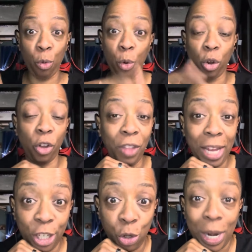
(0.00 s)
world on the
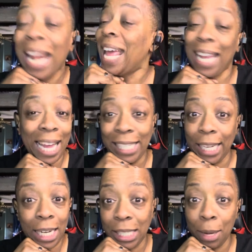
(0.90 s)
internet can
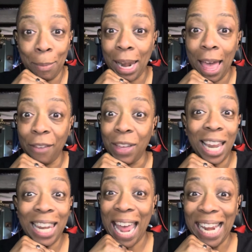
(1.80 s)
dig into my life.
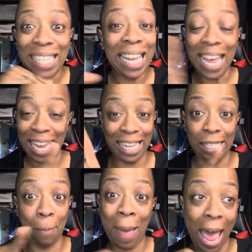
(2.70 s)
Ladies,
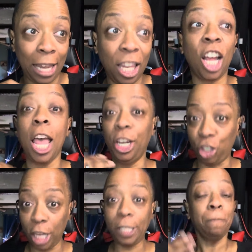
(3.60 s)
it's a bad look.
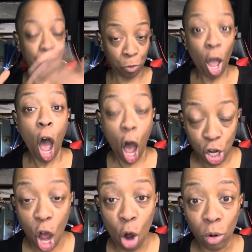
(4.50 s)
Just a
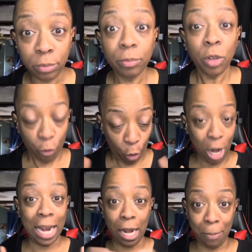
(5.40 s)
note for
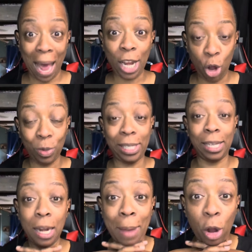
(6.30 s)
anybody who is
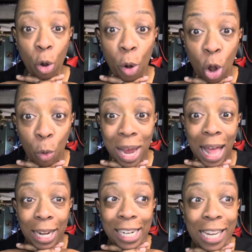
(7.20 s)
thinking about going on
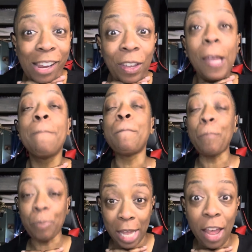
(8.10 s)
reality TV.
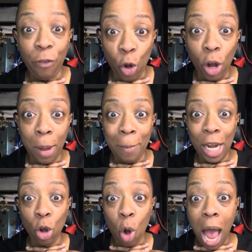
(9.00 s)
If you're
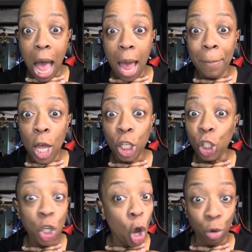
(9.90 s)
committing crime,
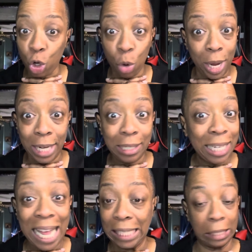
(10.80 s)
don't do
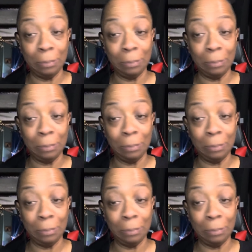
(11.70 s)
it.